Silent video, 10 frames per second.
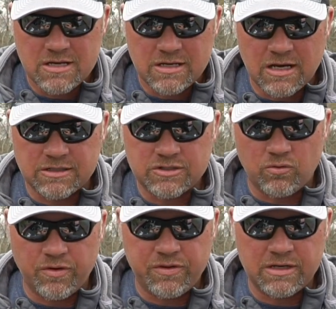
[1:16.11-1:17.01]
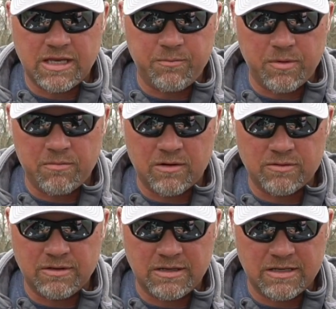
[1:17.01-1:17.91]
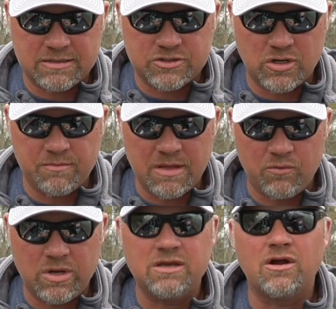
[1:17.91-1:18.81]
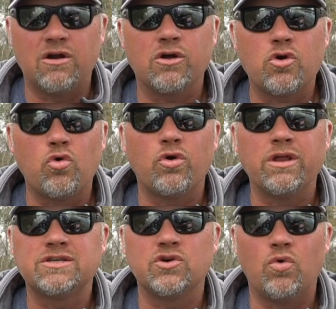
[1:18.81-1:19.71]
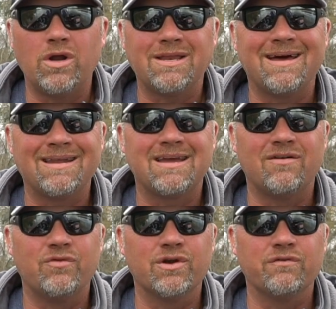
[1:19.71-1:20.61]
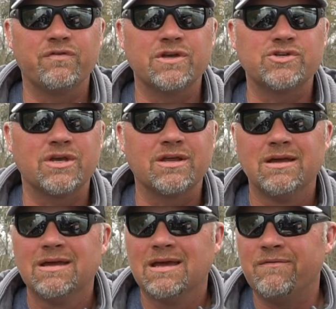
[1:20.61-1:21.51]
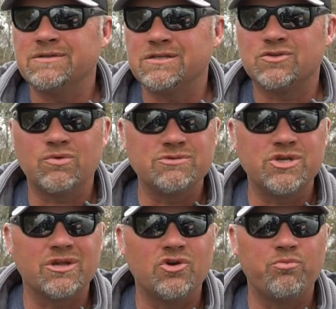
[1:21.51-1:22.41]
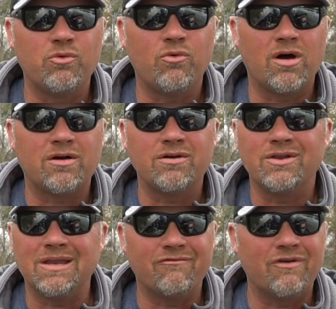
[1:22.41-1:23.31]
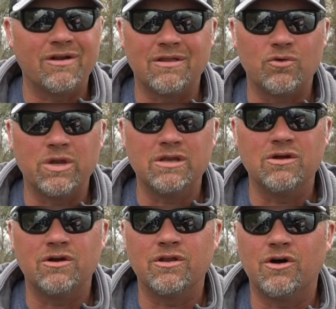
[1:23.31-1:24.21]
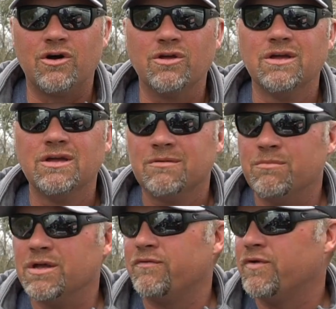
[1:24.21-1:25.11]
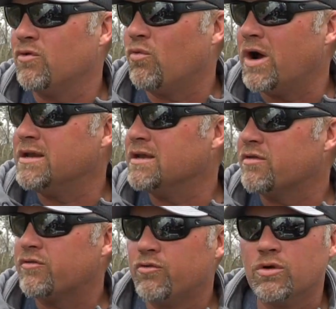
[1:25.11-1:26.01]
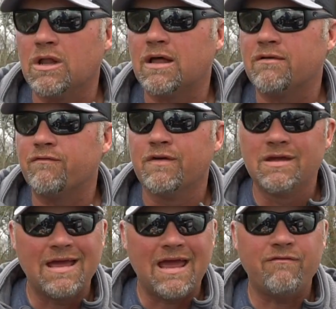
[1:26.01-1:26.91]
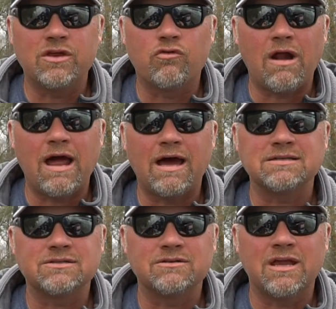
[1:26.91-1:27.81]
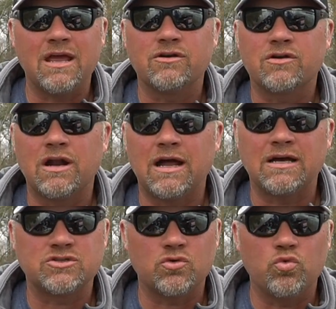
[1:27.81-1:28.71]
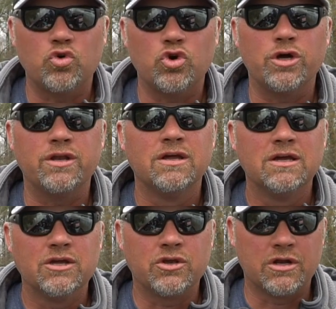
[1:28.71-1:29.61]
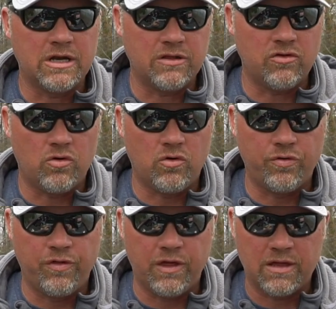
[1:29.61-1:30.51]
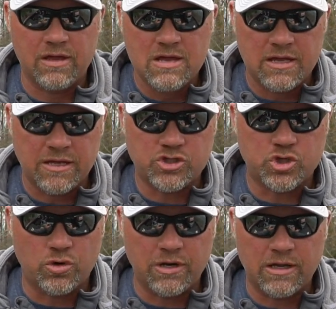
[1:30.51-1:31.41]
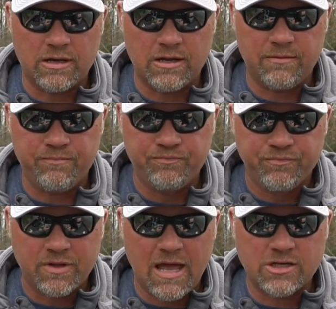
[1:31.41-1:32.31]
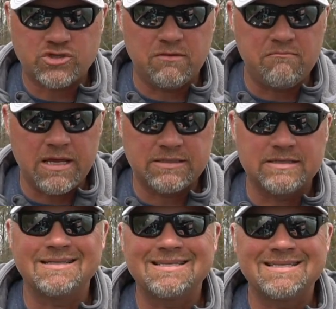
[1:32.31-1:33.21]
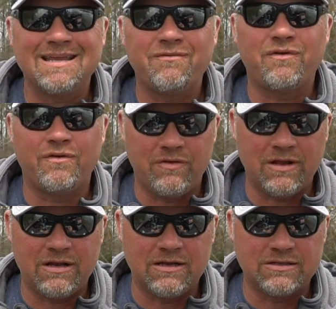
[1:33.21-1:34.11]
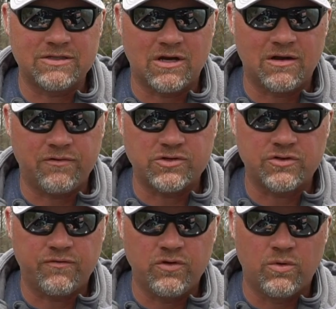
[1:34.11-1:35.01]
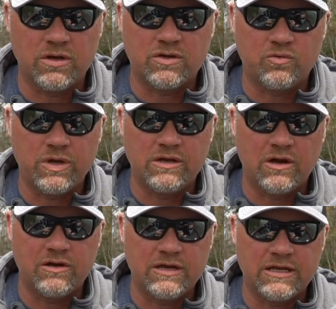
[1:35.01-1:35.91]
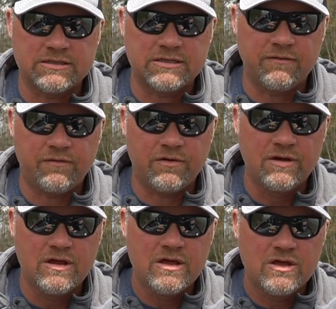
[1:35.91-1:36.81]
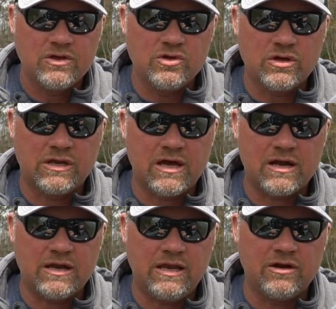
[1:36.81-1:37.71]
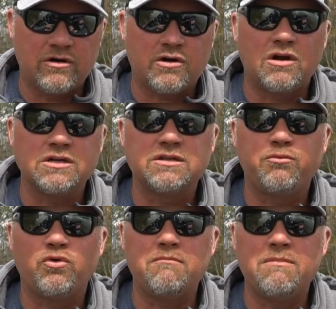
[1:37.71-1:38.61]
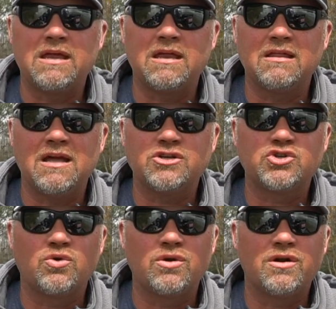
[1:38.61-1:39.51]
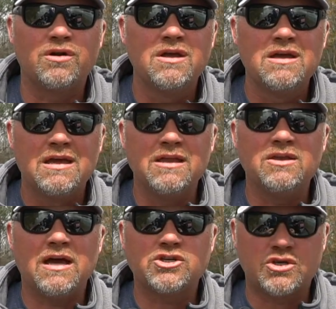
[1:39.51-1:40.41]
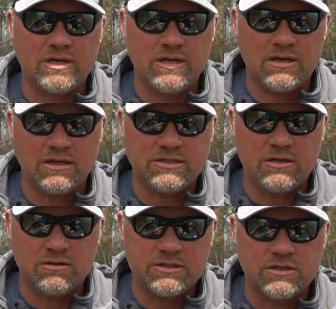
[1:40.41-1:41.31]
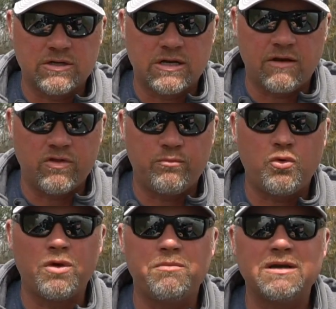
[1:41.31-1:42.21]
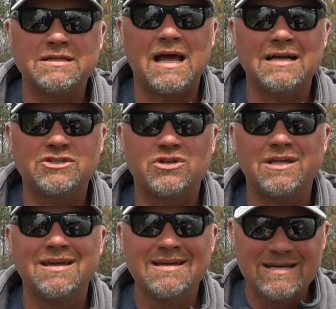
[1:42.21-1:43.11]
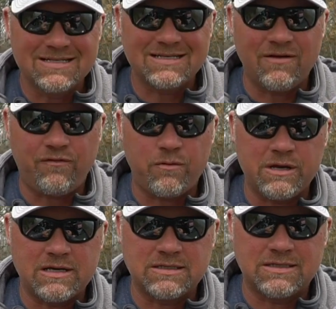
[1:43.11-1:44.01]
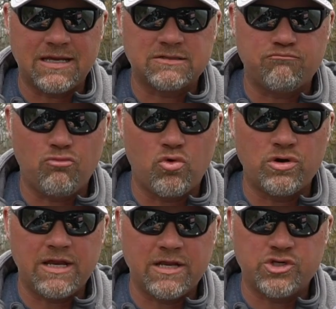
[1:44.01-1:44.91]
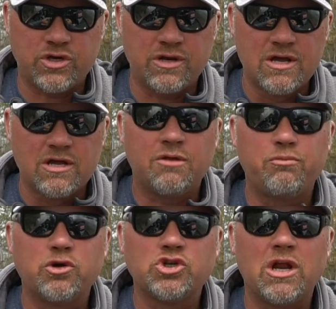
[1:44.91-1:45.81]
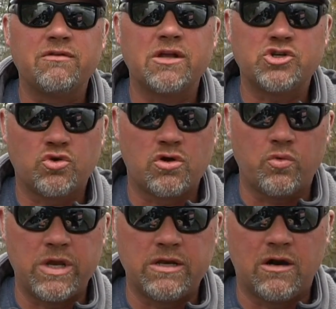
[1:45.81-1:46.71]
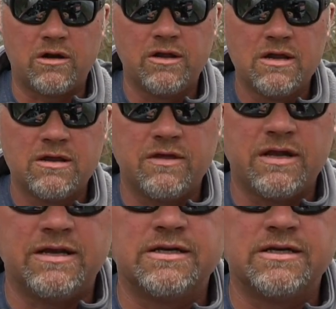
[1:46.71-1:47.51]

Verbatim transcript: Uh, so one thing to keep in mind is trim that weed guard according to what kind of cover you're fishing. If it's a swim jig in open water, you need very little weed guard at all. But if you're winding it through a lot of heavy grass or gator grass or wood, you're going to need the whole thing. And shortening it up actually makes it stiffer than it does softer. So if you want your weed guard to get stiffer, you can cut it here across the point, making that shorter, and you actually, I still, it's still going to cover the point, but it is actually stiffer because it takes more tension to push down that shorter weed guard than it